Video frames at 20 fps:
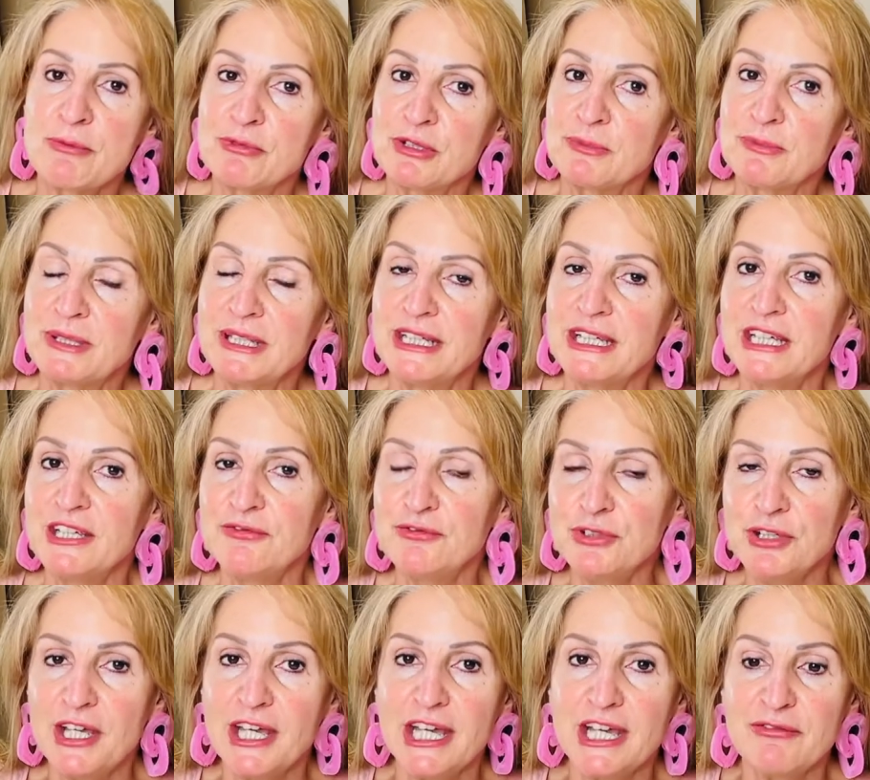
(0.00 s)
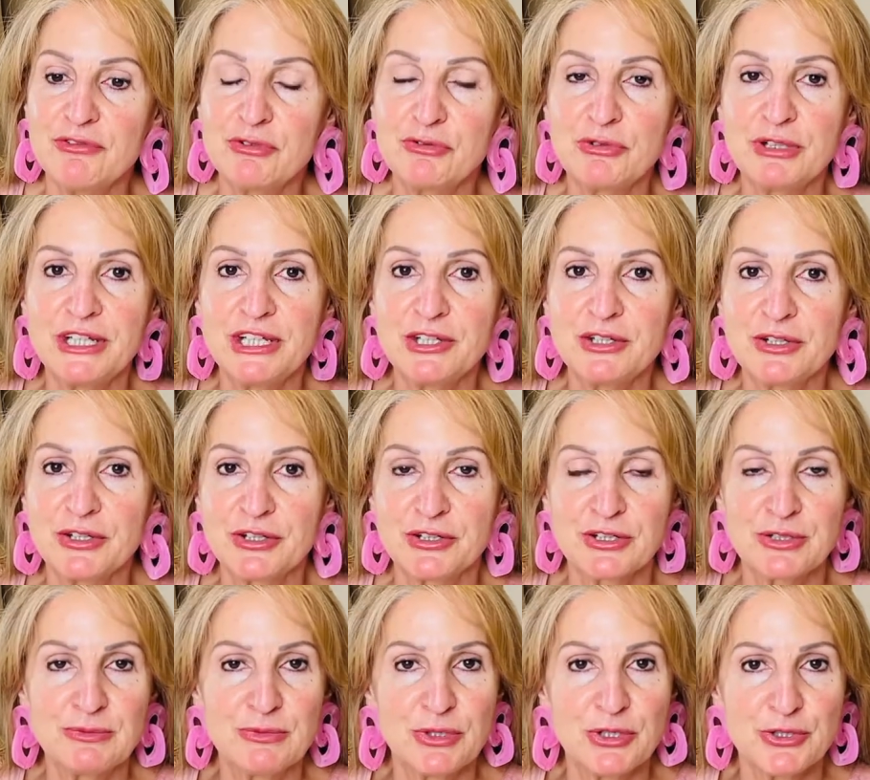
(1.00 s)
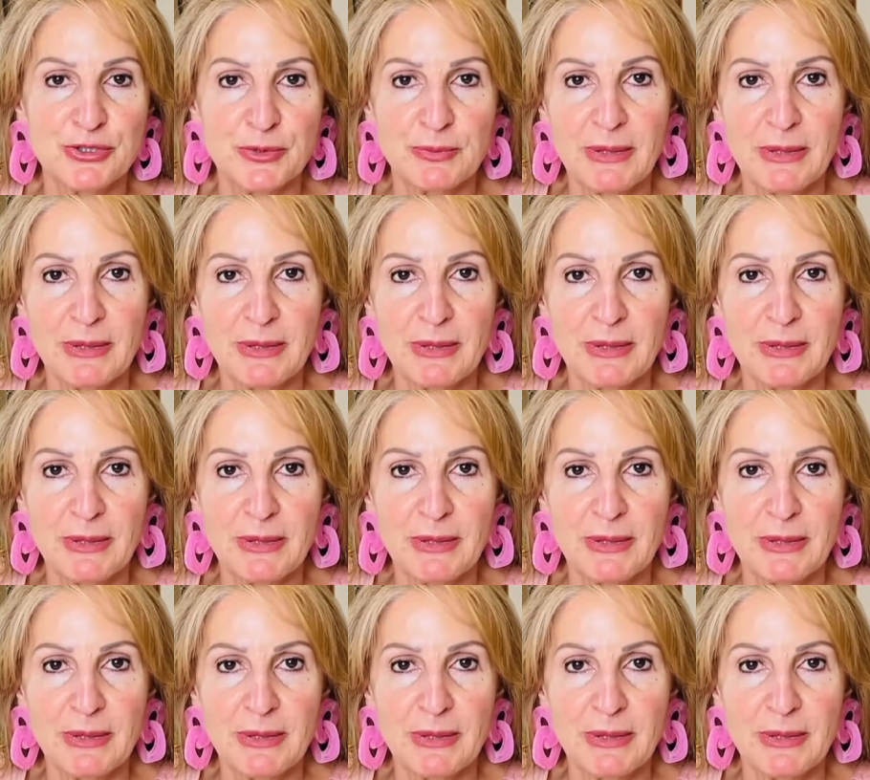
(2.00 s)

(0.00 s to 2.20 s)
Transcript: would be, if you have already got a commercial